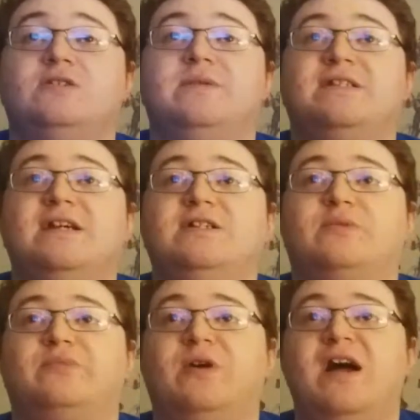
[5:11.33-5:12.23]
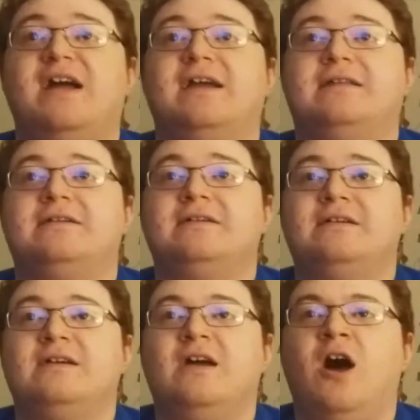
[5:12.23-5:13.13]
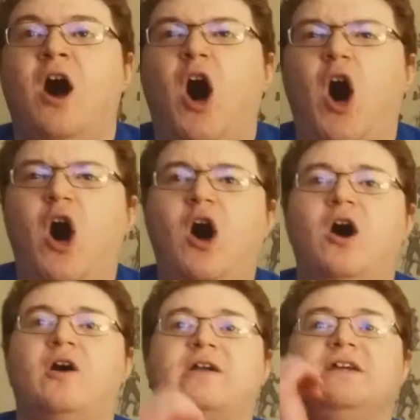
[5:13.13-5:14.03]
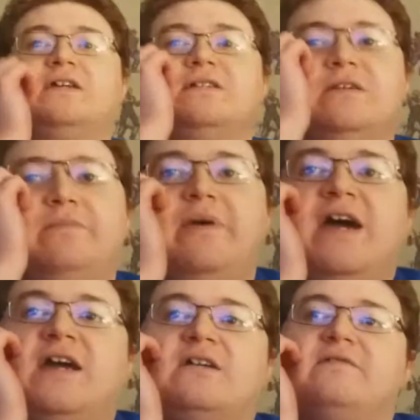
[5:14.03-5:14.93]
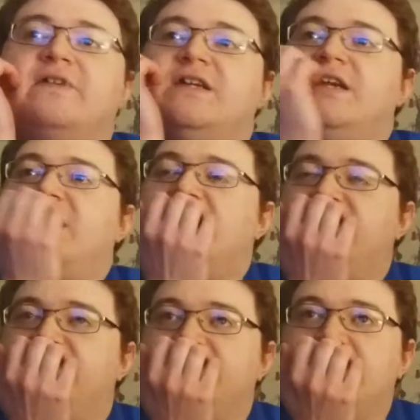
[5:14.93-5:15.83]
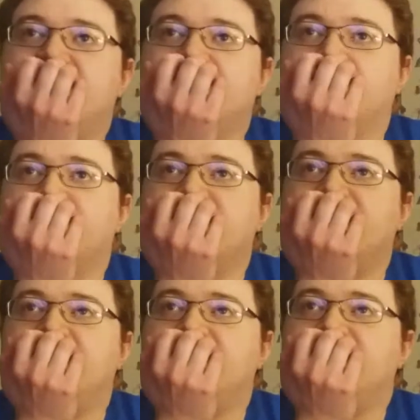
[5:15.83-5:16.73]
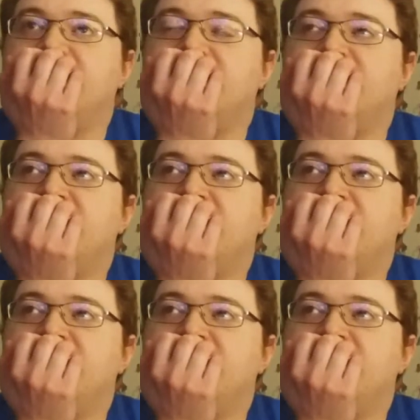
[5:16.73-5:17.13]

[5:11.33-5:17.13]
Daniel Bryan. Oh, kicking the back of the calf of Daniel Bryan there.